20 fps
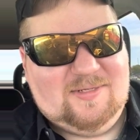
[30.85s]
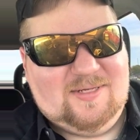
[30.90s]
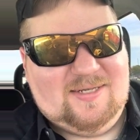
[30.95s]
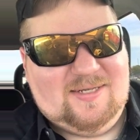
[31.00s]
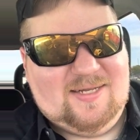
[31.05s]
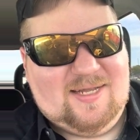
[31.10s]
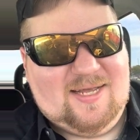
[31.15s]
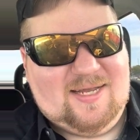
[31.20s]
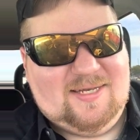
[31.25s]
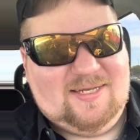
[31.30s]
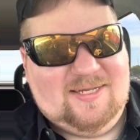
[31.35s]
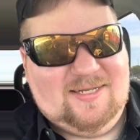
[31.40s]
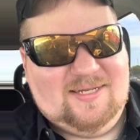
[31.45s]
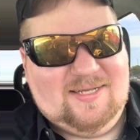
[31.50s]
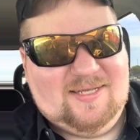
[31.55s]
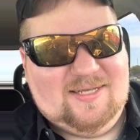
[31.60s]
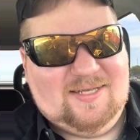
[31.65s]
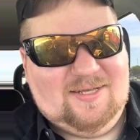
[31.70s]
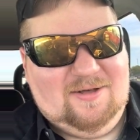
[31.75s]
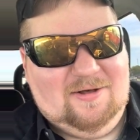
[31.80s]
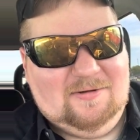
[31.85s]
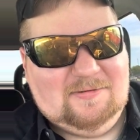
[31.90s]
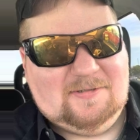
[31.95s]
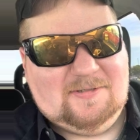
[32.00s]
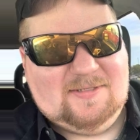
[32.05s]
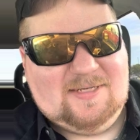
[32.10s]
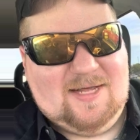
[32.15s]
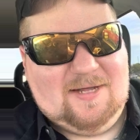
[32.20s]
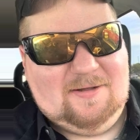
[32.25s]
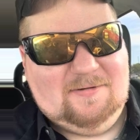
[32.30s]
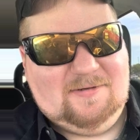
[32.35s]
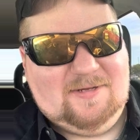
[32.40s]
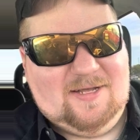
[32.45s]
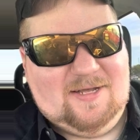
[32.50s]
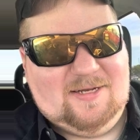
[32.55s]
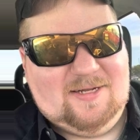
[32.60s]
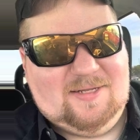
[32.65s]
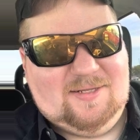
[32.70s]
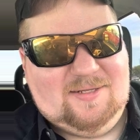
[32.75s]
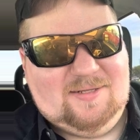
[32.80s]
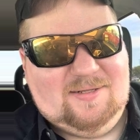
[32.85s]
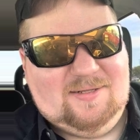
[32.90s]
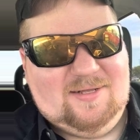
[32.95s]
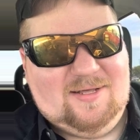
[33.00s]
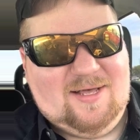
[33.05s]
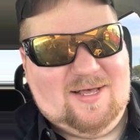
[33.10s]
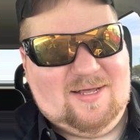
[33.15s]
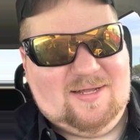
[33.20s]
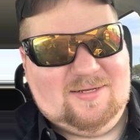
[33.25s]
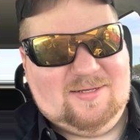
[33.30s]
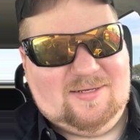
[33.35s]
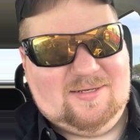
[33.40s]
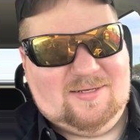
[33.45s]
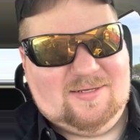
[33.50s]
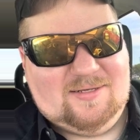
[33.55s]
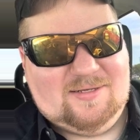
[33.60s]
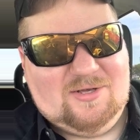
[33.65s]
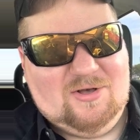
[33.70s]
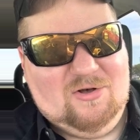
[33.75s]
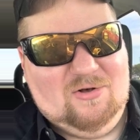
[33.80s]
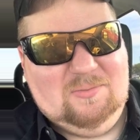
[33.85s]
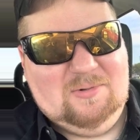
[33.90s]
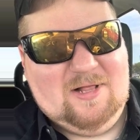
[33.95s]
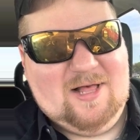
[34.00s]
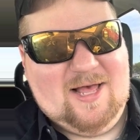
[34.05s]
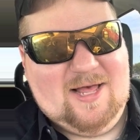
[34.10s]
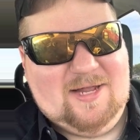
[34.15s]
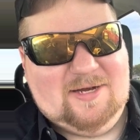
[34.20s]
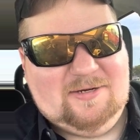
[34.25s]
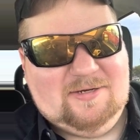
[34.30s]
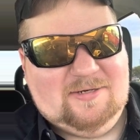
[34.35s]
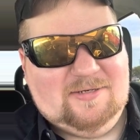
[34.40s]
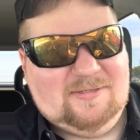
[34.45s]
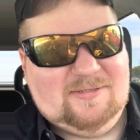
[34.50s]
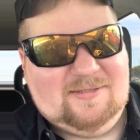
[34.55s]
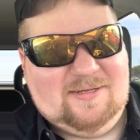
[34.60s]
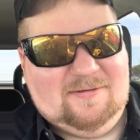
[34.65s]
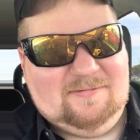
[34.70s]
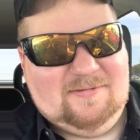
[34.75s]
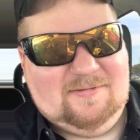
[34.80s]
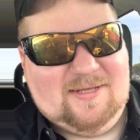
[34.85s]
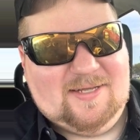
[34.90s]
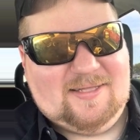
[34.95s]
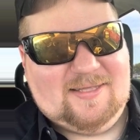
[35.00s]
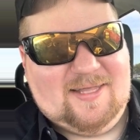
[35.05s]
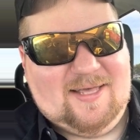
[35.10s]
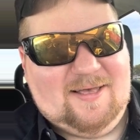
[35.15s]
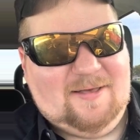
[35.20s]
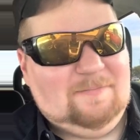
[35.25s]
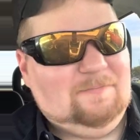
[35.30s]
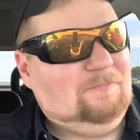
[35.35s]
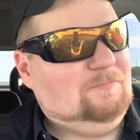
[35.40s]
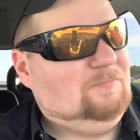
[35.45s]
and I need an ultrasound done on gallbladder and stuff like that.